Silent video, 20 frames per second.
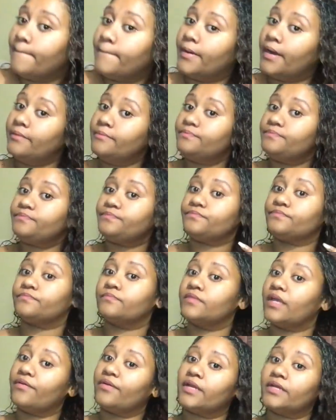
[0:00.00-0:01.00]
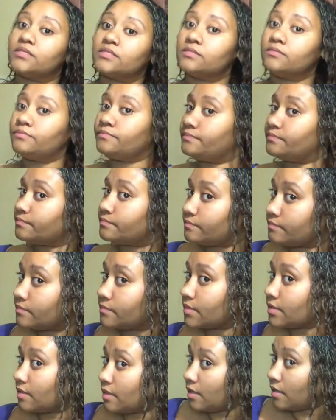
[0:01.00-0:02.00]
but there it
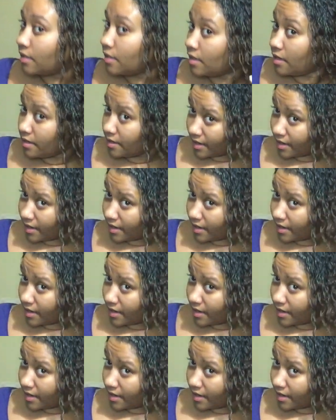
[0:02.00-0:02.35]
is.